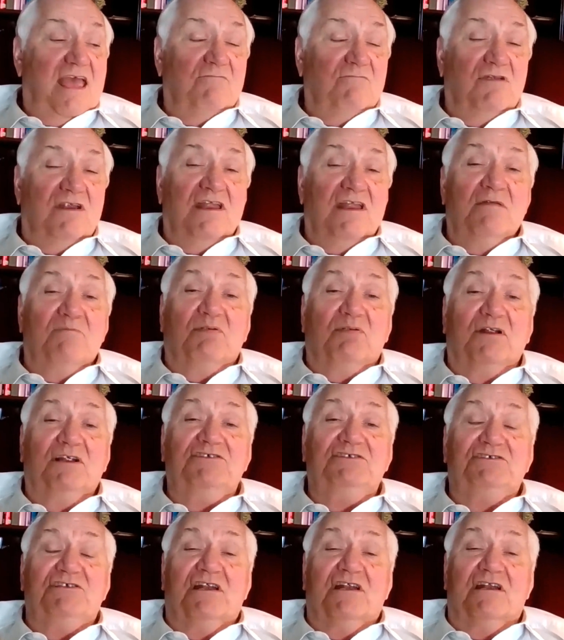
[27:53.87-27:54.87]
And when he
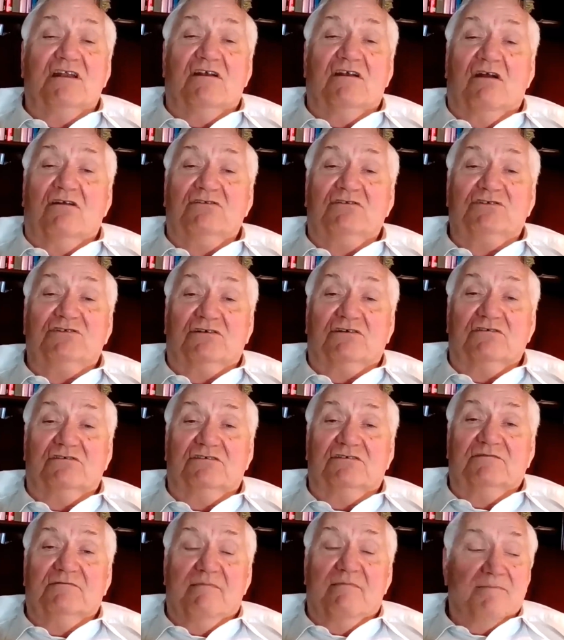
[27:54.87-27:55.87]
preached it at our
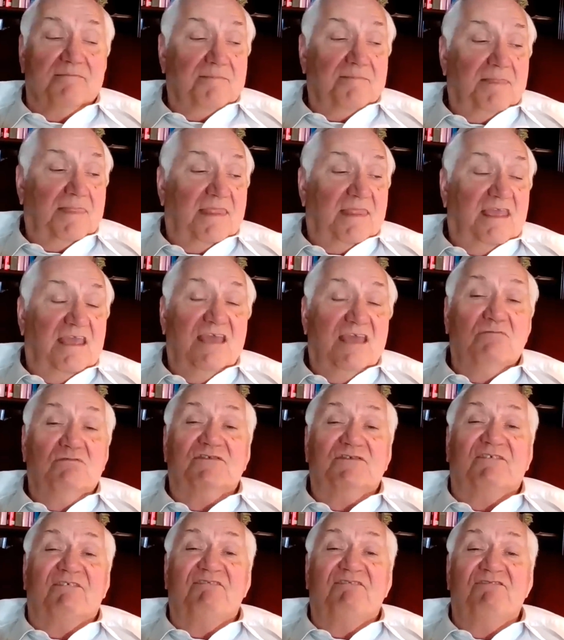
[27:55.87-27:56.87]
church, he
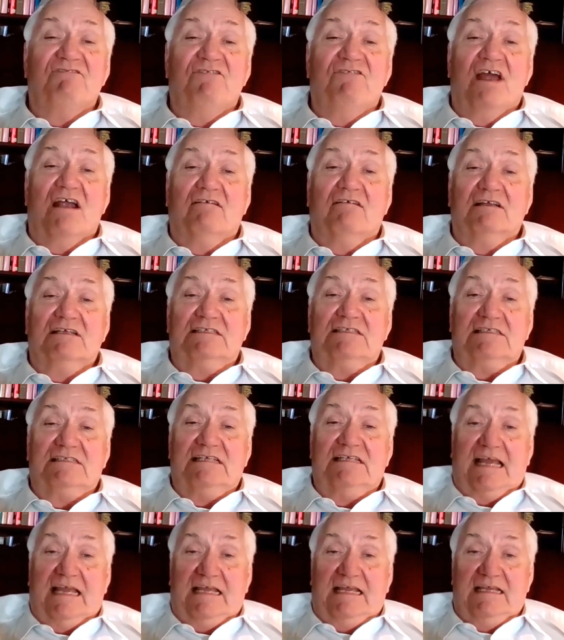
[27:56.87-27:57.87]
was very
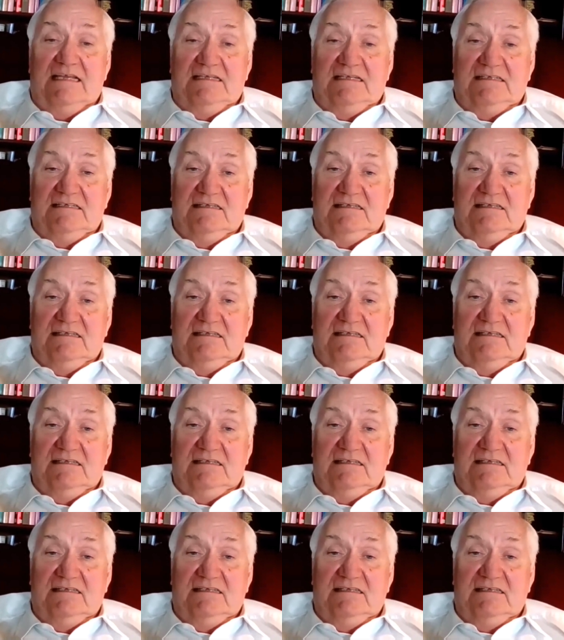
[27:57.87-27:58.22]
sick.